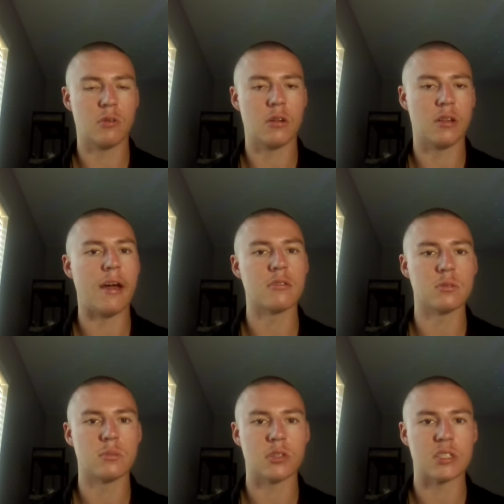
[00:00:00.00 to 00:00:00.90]
And so
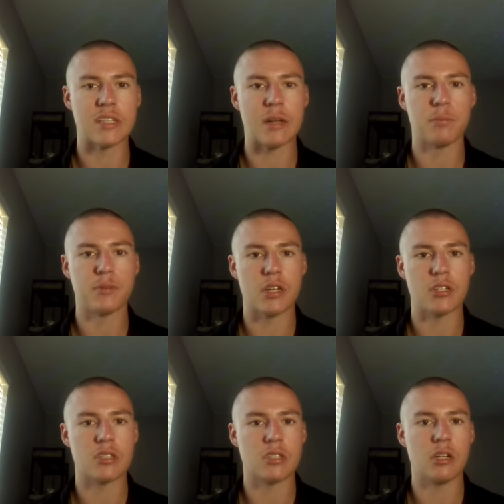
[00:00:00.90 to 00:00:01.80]
allows him to extend
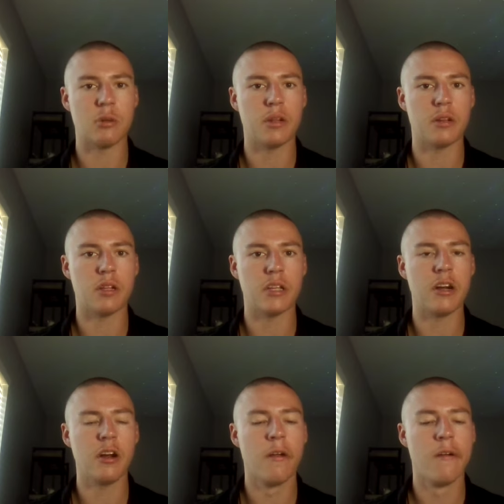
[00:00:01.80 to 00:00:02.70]
possessions a little bit
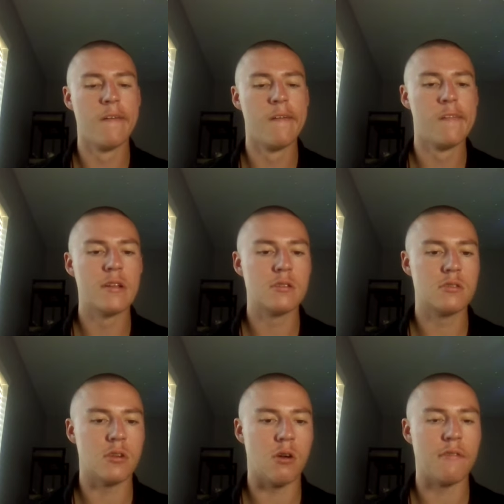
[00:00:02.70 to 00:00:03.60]
cleaner.
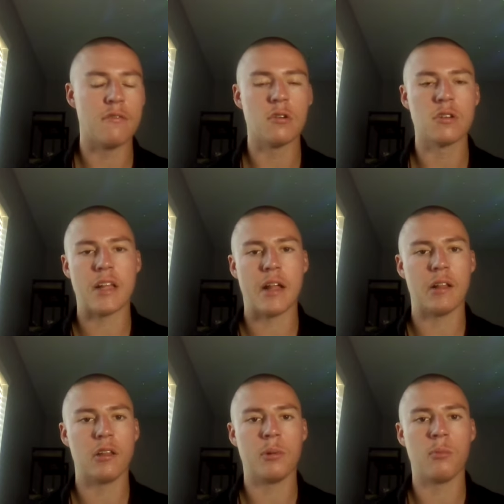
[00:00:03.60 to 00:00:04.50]
So I've noticed
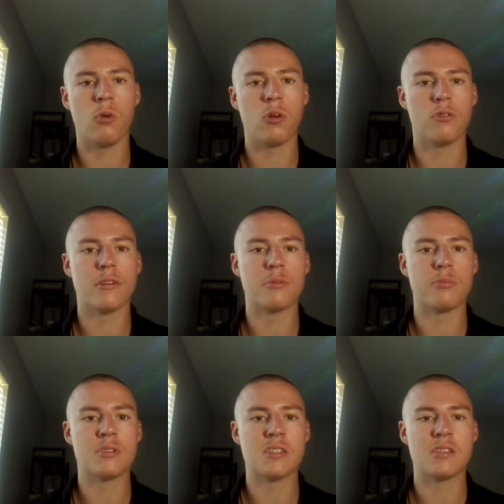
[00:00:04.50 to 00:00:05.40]
that a little bit more throughout the
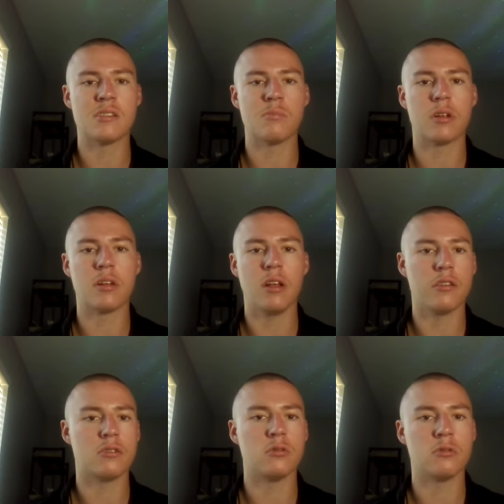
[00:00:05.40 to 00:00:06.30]
preseason, but
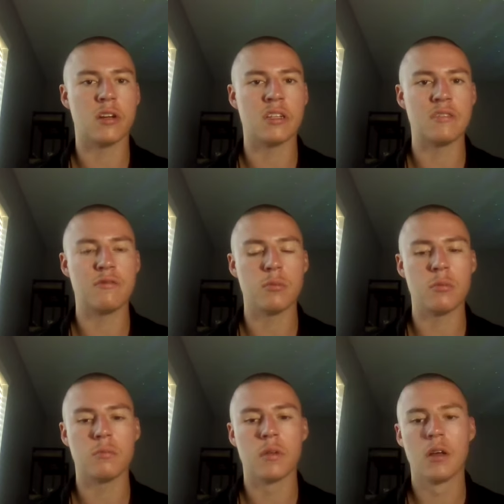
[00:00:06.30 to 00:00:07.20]
nothing too crazy from
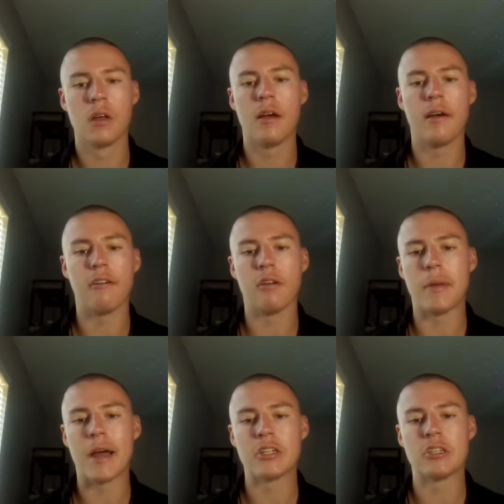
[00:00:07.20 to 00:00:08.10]
him. I would
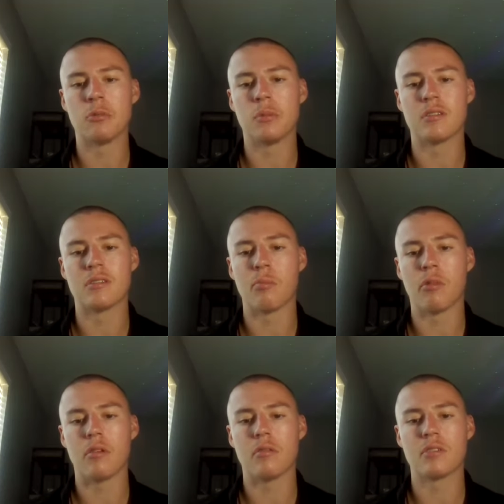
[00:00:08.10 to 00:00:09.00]
imagine it would be
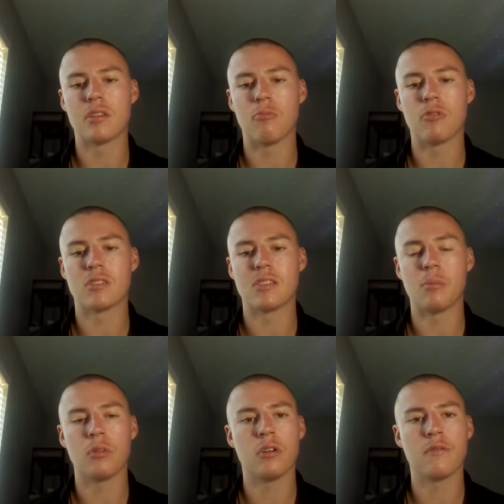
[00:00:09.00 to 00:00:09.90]
somewhat somewhat
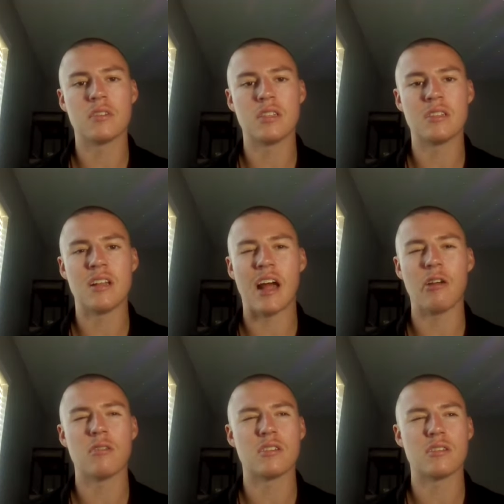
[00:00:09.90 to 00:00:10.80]
similar of a season.
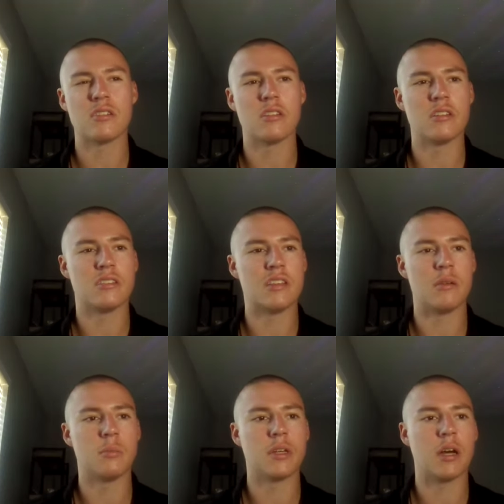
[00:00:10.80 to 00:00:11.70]
I don't necessarily
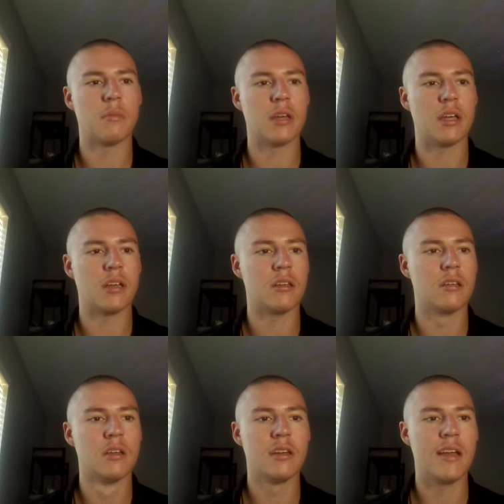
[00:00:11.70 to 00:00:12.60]
see him becoming a